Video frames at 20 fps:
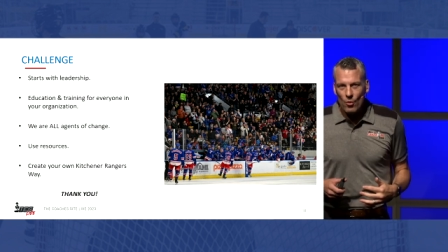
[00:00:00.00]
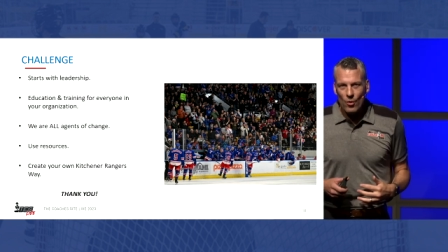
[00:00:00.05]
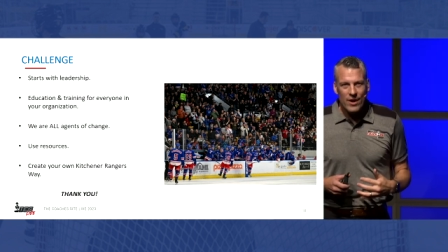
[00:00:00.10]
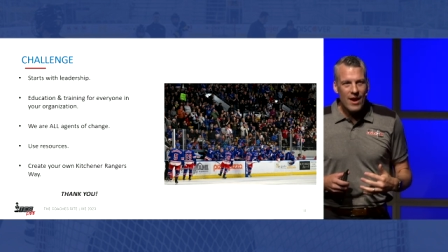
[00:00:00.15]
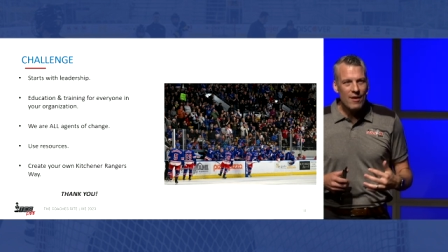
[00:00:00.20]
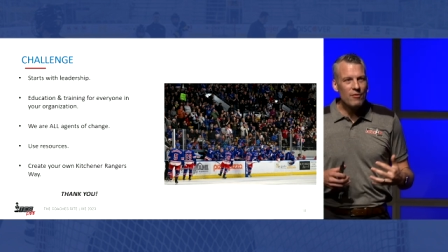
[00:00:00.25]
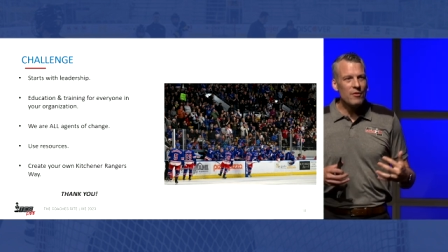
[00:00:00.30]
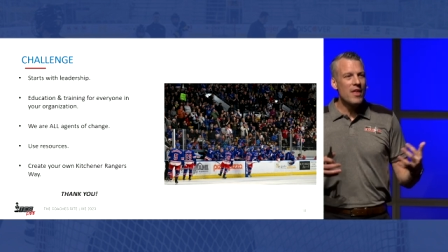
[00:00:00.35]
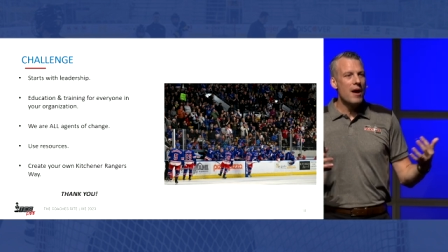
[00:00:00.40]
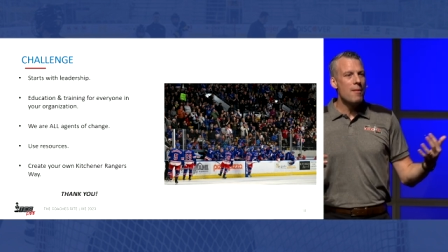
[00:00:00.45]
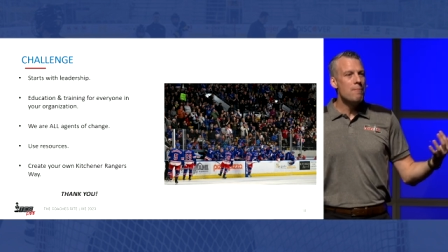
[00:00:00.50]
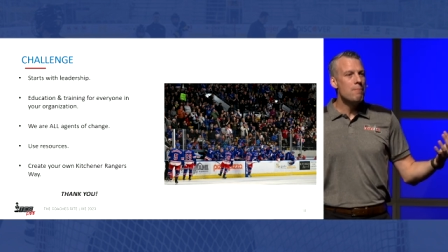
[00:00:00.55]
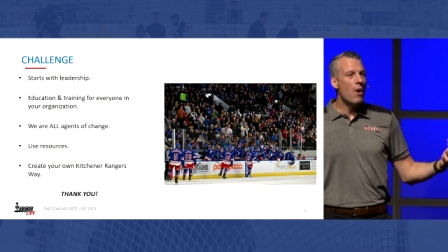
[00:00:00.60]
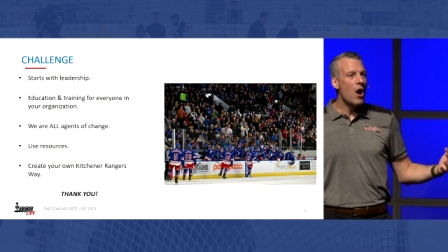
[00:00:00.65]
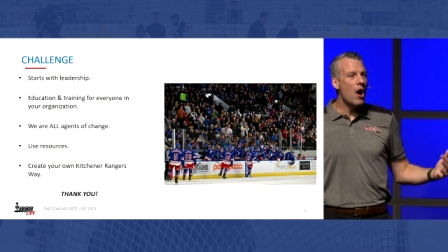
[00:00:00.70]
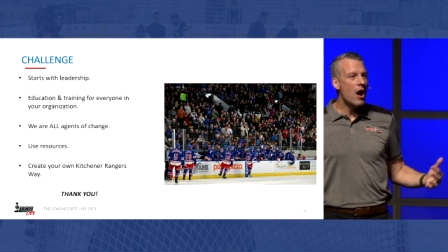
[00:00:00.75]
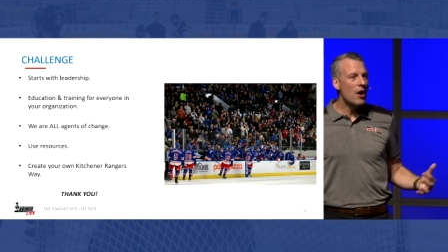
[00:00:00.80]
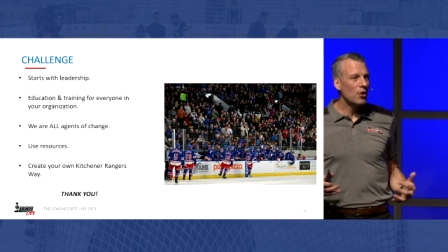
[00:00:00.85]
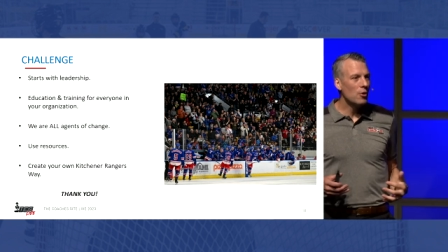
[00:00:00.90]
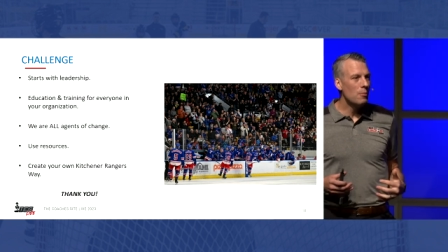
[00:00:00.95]
whatever that
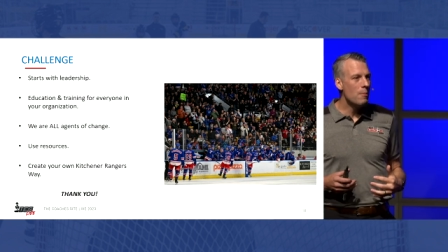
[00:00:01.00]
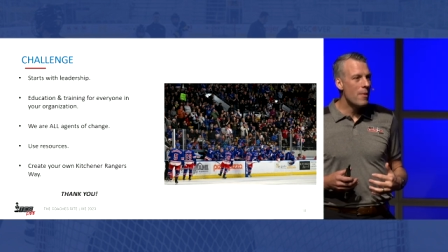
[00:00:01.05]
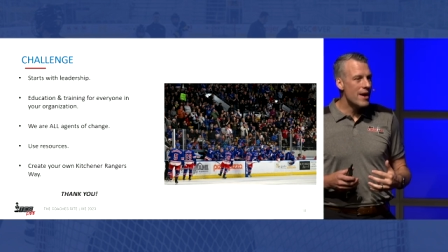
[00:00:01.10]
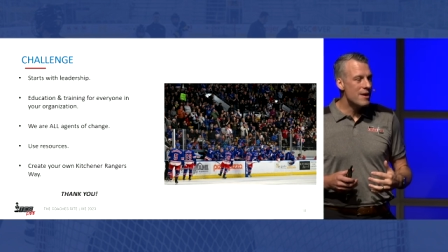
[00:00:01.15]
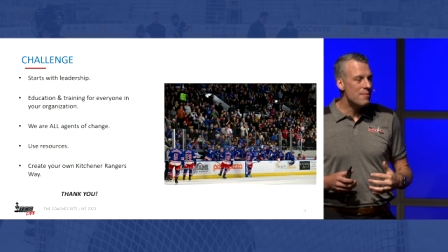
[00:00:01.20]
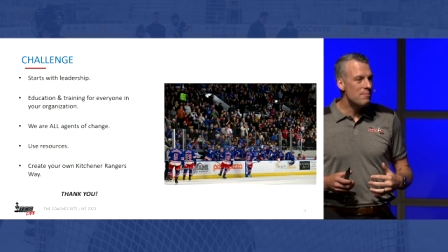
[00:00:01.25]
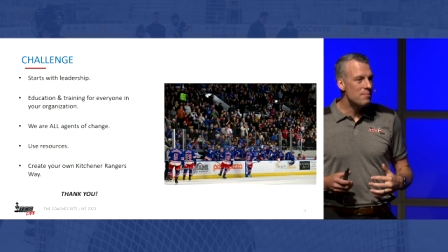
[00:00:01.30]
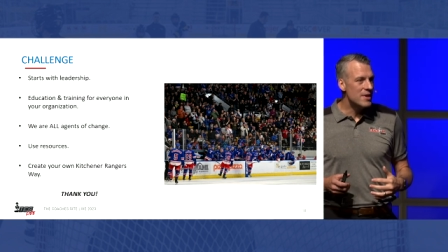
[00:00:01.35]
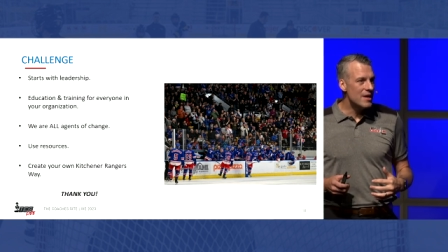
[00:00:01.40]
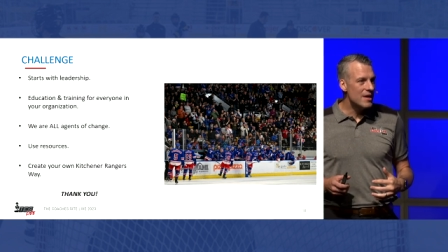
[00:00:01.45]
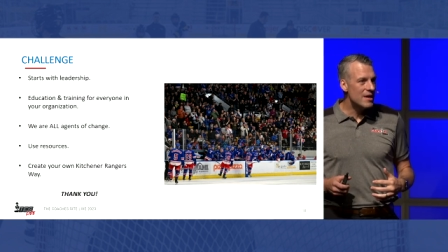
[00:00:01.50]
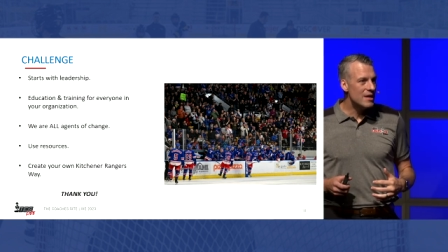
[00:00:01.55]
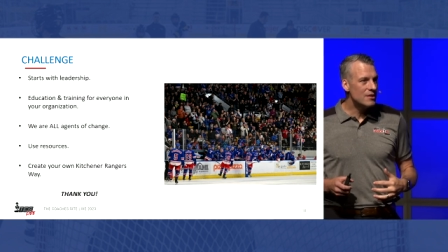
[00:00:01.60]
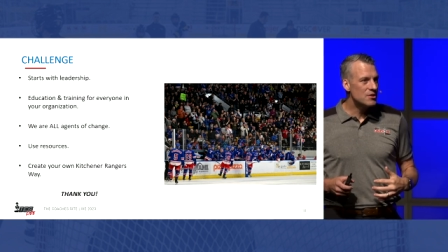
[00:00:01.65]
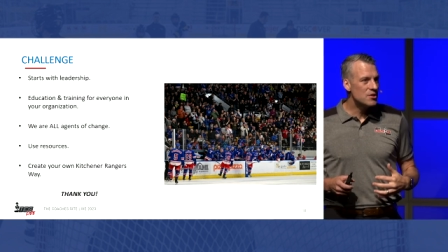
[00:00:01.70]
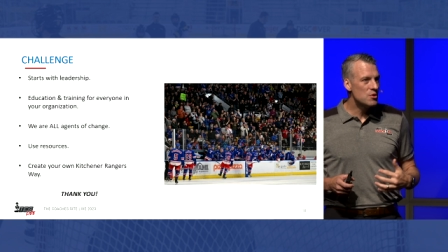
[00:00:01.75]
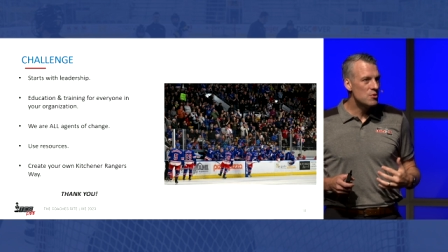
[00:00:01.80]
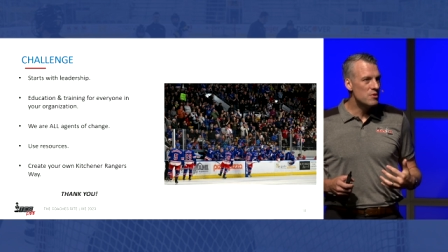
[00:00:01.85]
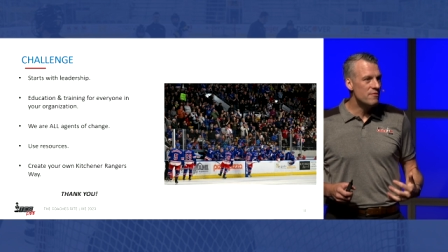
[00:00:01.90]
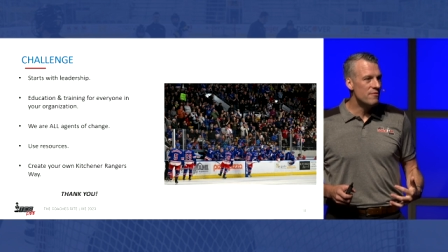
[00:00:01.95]
model might
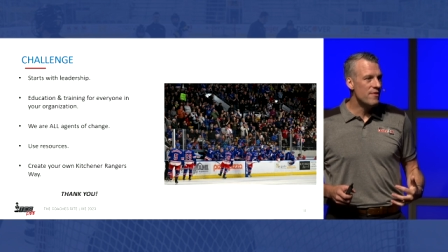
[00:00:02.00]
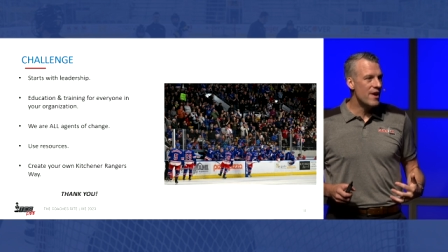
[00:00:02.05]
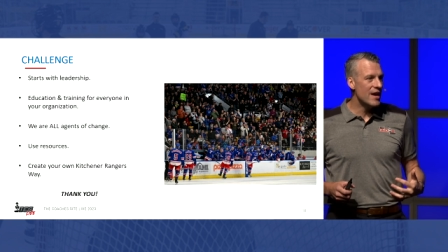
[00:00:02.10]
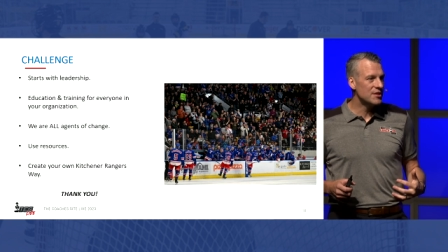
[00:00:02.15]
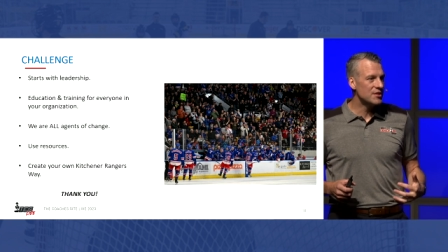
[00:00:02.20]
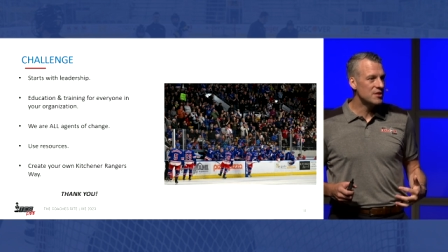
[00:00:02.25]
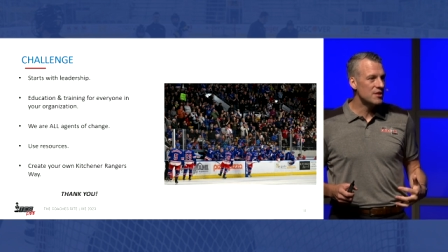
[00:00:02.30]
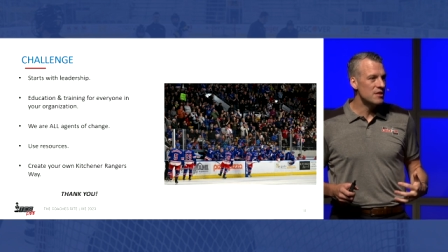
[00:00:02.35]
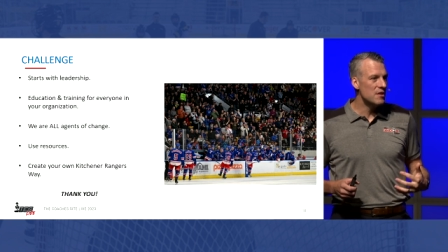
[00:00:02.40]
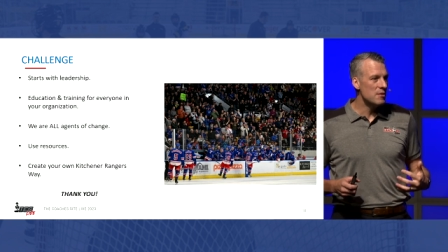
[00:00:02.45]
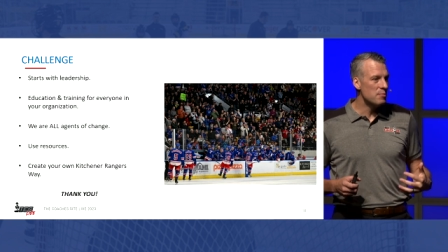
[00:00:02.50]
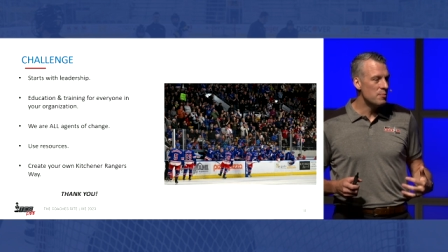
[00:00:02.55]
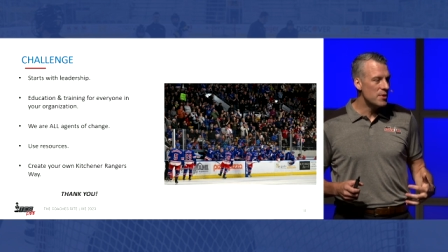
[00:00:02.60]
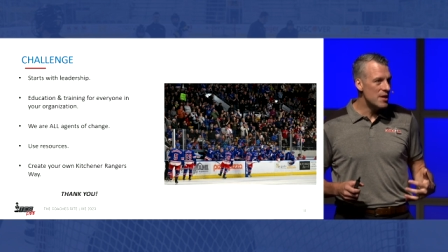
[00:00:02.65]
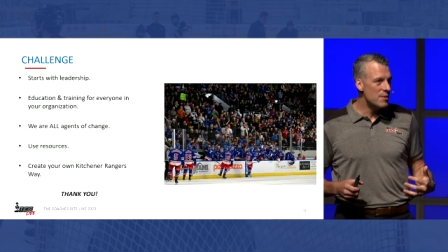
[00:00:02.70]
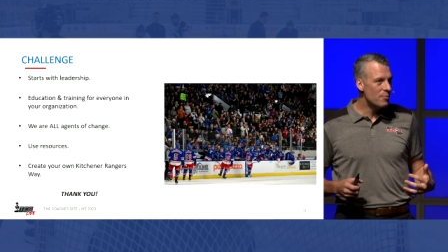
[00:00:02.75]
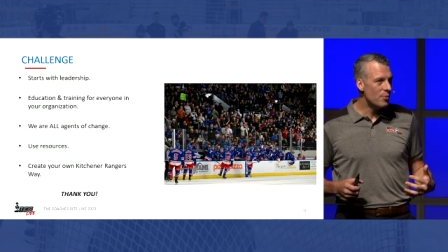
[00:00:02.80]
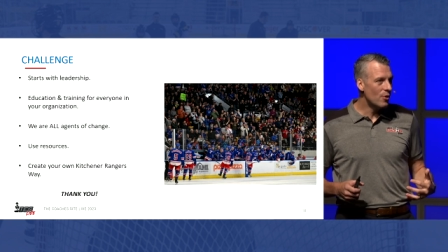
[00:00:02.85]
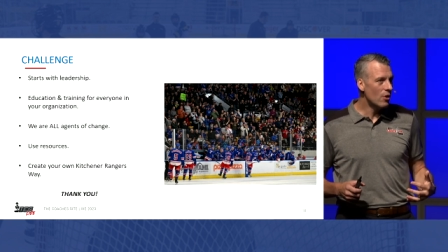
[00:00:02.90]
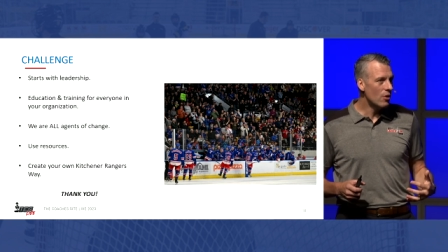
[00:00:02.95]
be, to invest in the
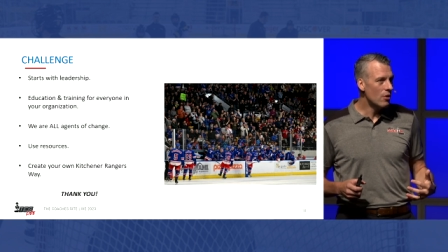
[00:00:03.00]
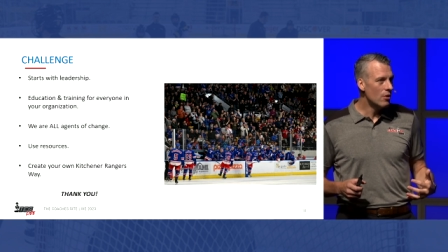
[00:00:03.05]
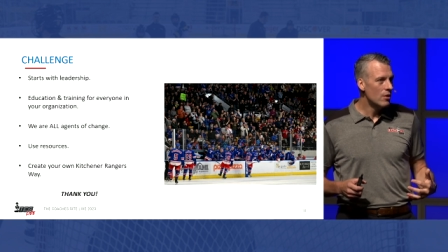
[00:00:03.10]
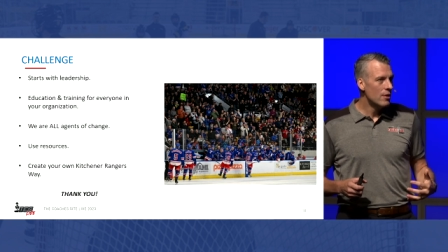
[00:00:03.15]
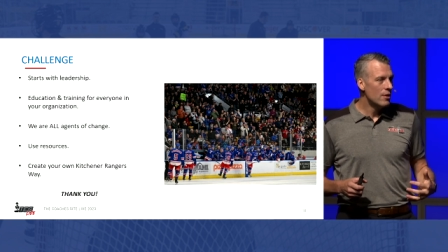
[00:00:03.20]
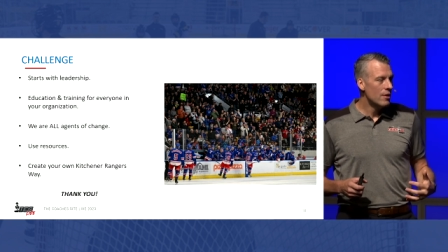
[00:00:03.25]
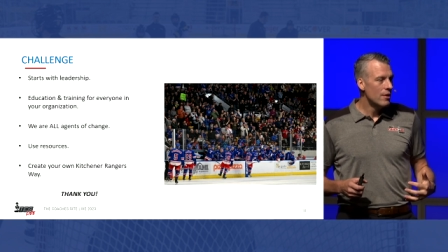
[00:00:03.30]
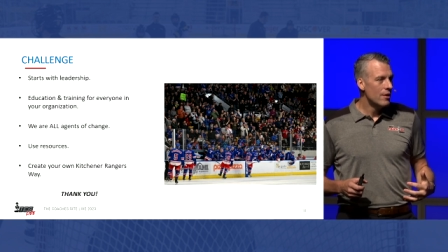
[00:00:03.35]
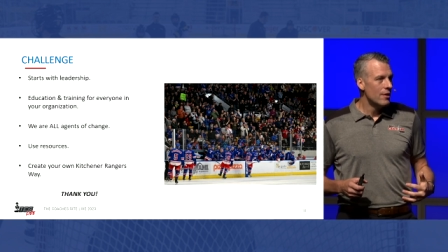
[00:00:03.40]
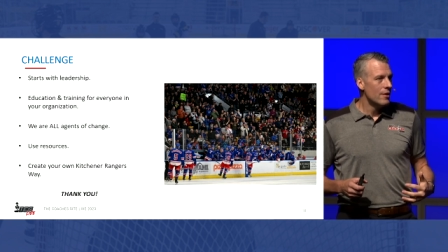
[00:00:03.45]
people,